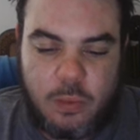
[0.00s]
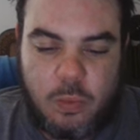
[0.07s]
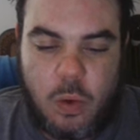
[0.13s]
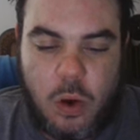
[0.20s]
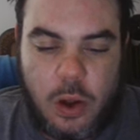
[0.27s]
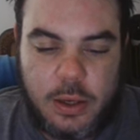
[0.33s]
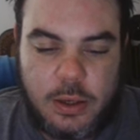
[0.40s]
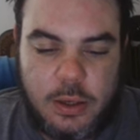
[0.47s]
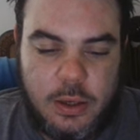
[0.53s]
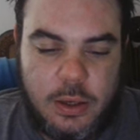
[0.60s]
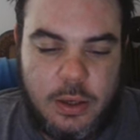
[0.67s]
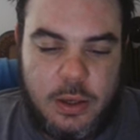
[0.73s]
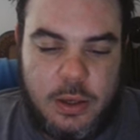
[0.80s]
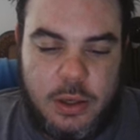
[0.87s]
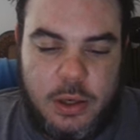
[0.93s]
want
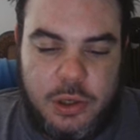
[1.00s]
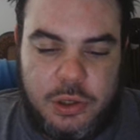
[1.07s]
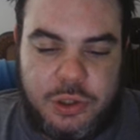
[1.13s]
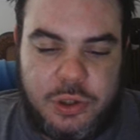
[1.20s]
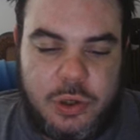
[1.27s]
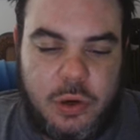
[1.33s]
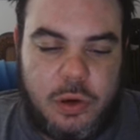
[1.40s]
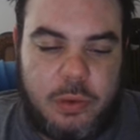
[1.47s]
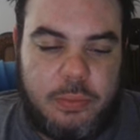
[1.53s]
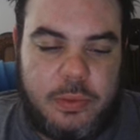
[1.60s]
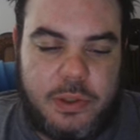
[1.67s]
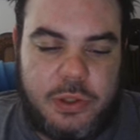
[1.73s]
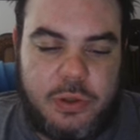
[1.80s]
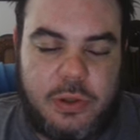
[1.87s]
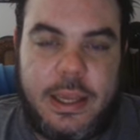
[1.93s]
Trudeau
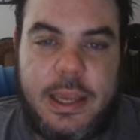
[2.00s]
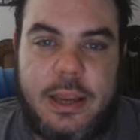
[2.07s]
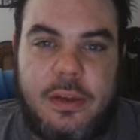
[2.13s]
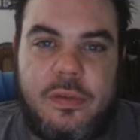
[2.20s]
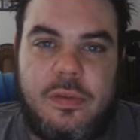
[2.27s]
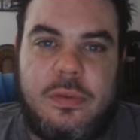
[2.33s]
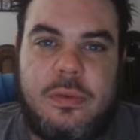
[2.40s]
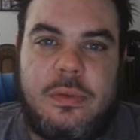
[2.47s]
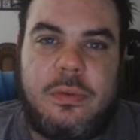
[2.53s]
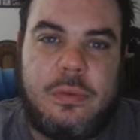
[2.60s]
to leave.